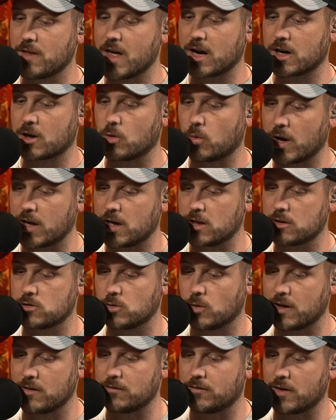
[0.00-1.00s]
that equated
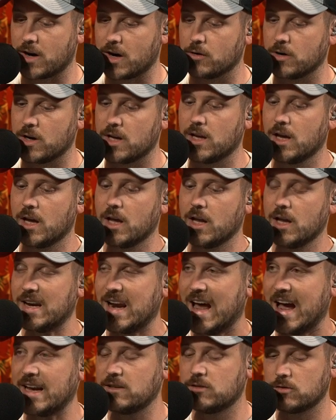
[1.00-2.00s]
to a very
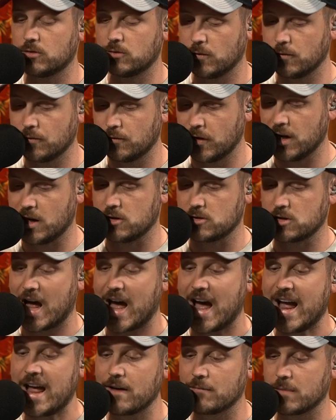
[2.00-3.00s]
nice finish.
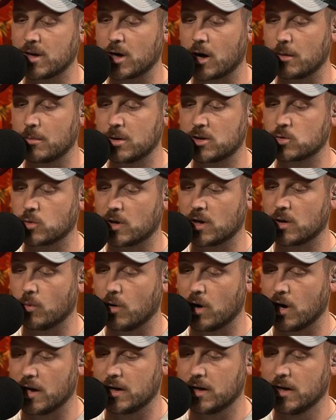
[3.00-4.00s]
I have him at
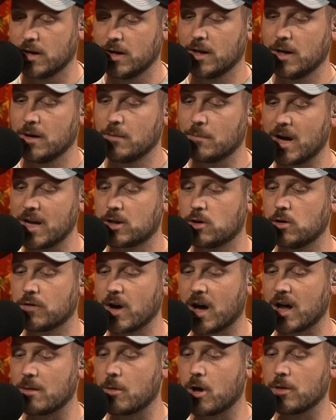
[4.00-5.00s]
RB21. Mike, you've
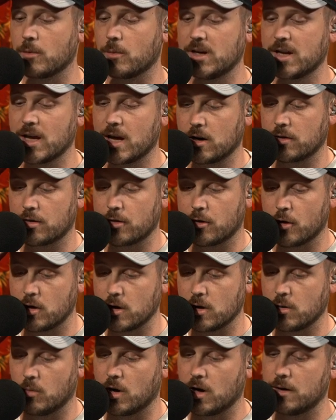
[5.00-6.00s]
got him all the way down at
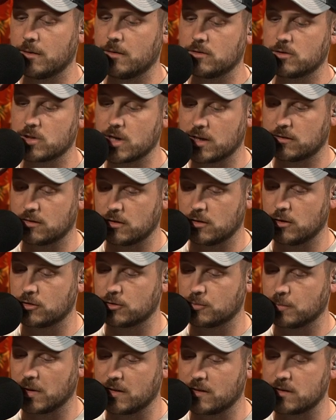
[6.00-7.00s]
31. Jason, you're
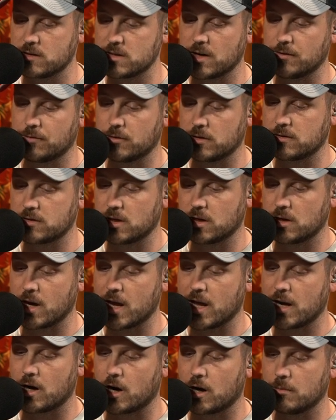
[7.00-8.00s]
splitting the difference here
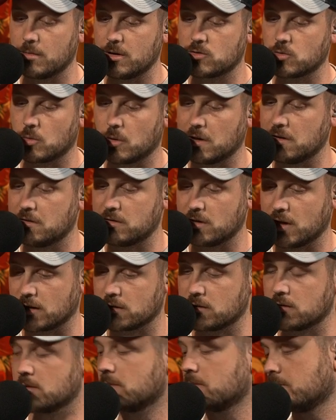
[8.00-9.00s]
at
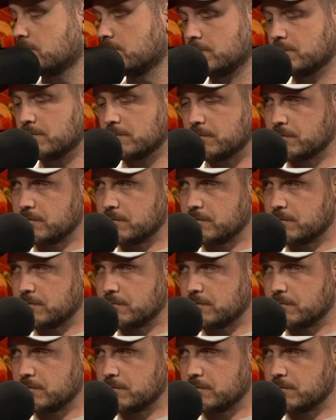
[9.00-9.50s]
RB26. So